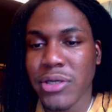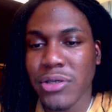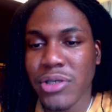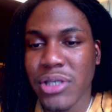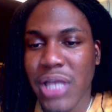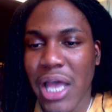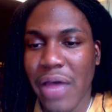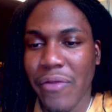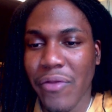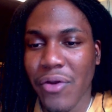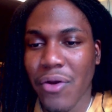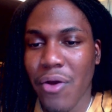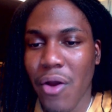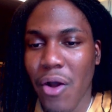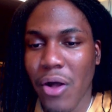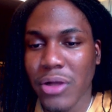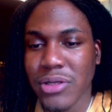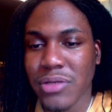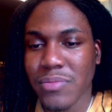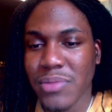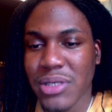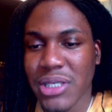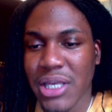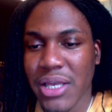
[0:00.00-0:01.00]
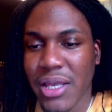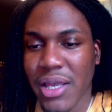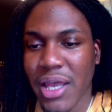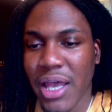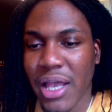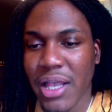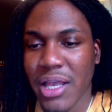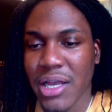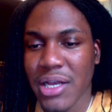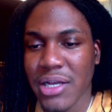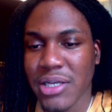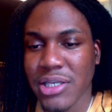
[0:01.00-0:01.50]
And the girls, let me see,
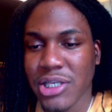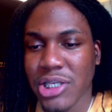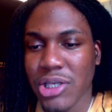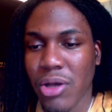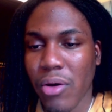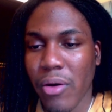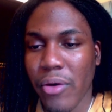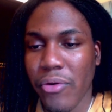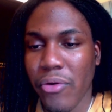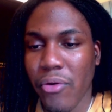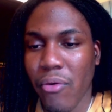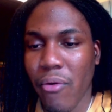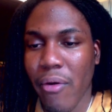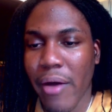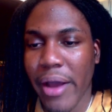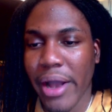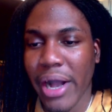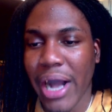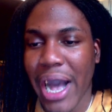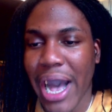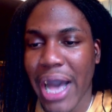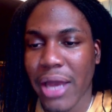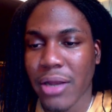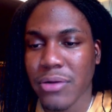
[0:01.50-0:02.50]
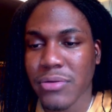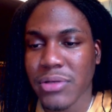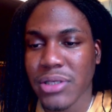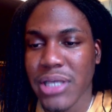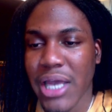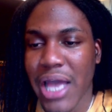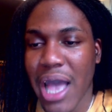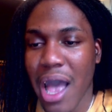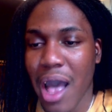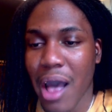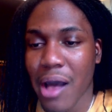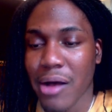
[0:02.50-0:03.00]
Kenya is so annoying. I don't see
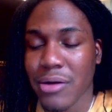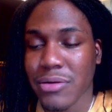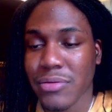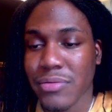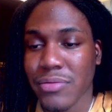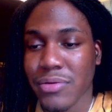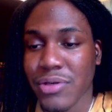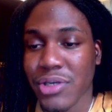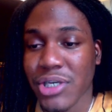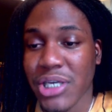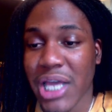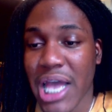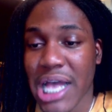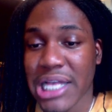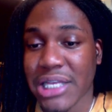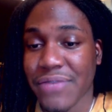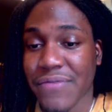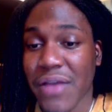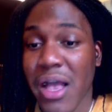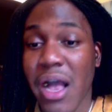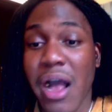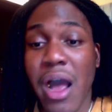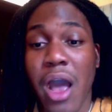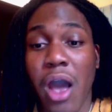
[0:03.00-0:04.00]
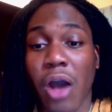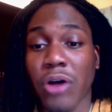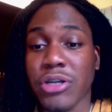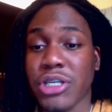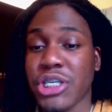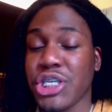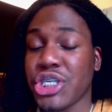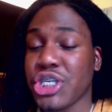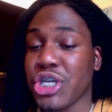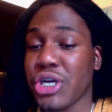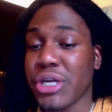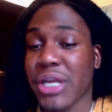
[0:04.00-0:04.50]
how she has... Oh,
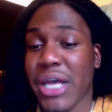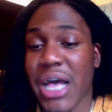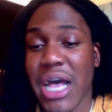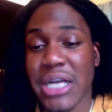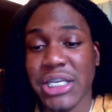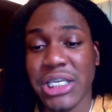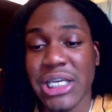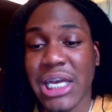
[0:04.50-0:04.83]
she sure does.